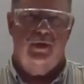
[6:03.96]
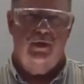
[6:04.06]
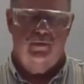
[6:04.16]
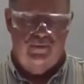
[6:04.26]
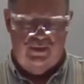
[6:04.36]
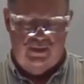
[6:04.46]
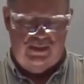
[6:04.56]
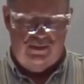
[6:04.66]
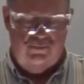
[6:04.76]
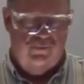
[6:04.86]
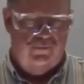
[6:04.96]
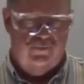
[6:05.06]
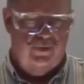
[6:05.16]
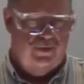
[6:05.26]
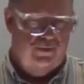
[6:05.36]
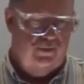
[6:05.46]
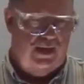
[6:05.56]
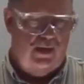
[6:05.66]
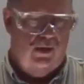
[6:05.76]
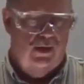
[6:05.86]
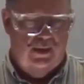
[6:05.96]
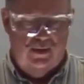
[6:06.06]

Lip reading: Kelvin, and that's referring to how